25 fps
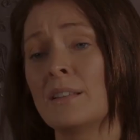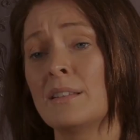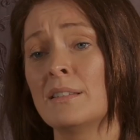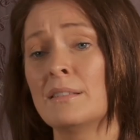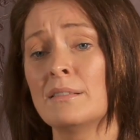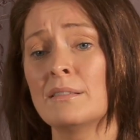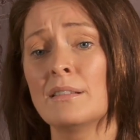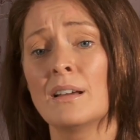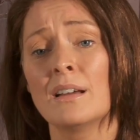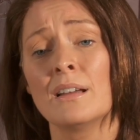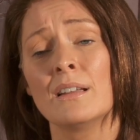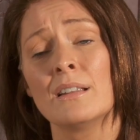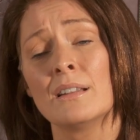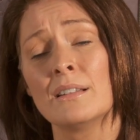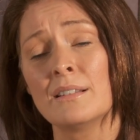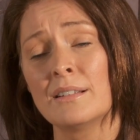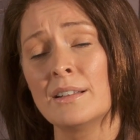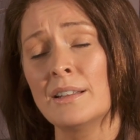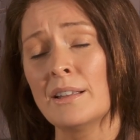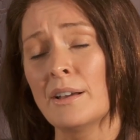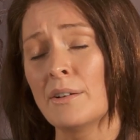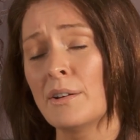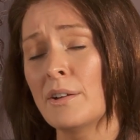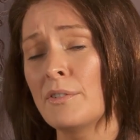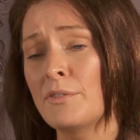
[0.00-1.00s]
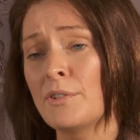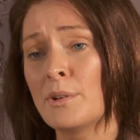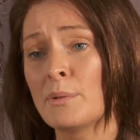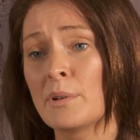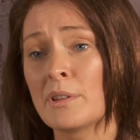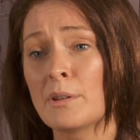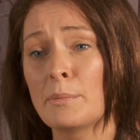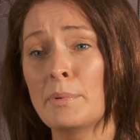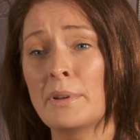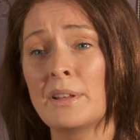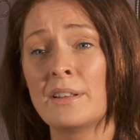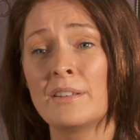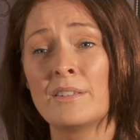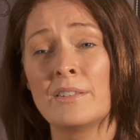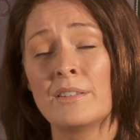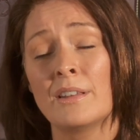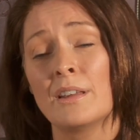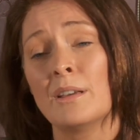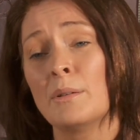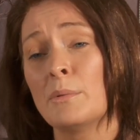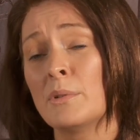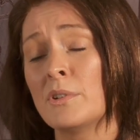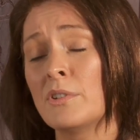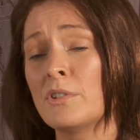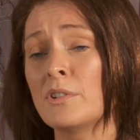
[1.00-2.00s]
And, a few other opinions,
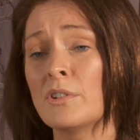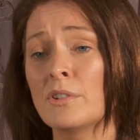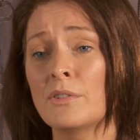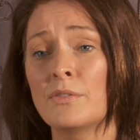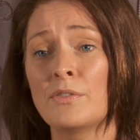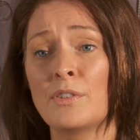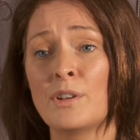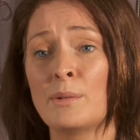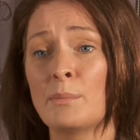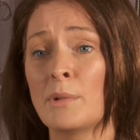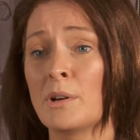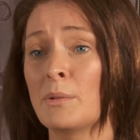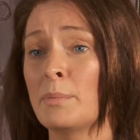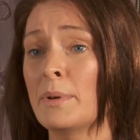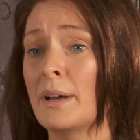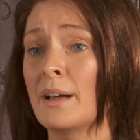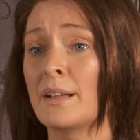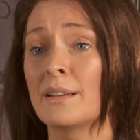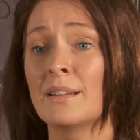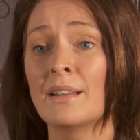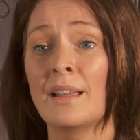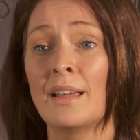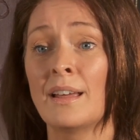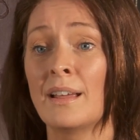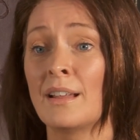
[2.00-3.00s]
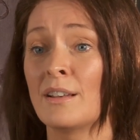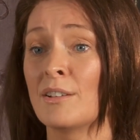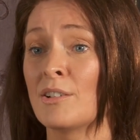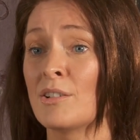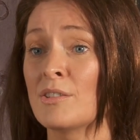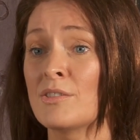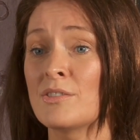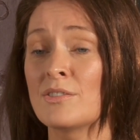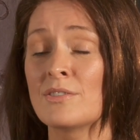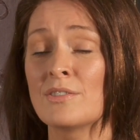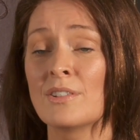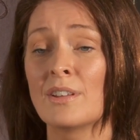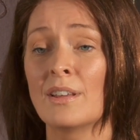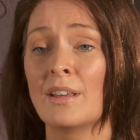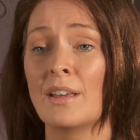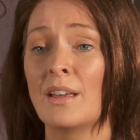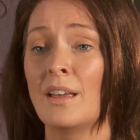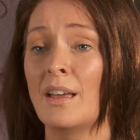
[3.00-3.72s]
it was just female pattern hair loss.